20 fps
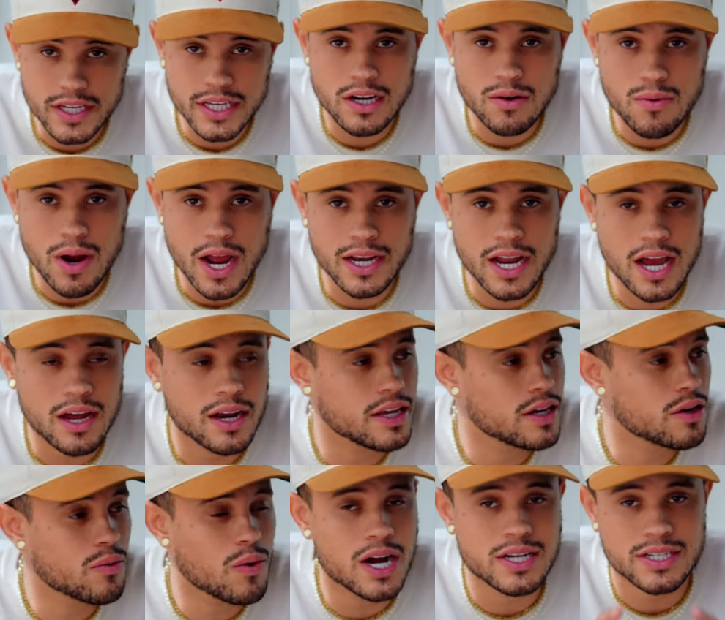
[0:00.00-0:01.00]
video right now
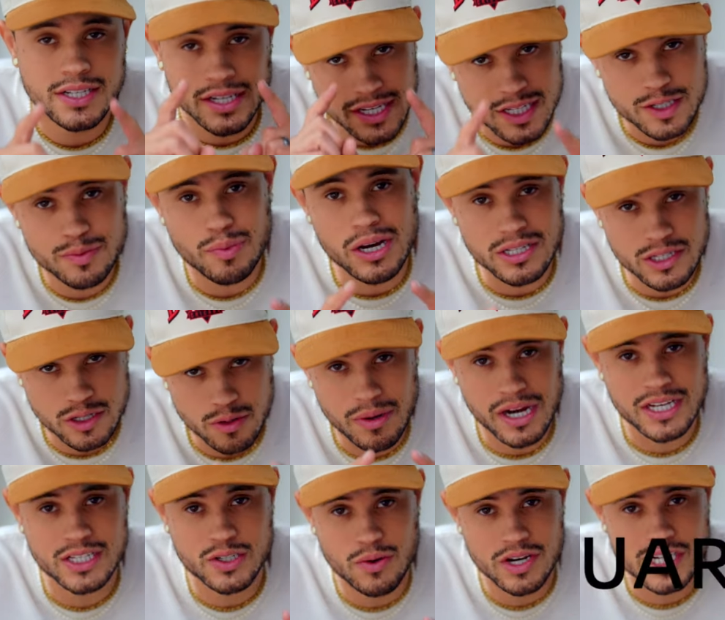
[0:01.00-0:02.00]
that you're watching is sponsored
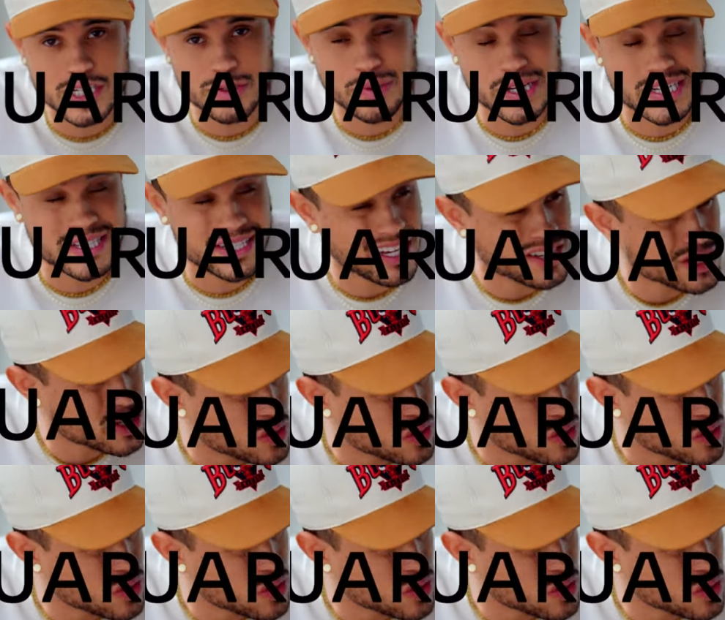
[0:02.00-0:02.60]
by Squarespace. Now,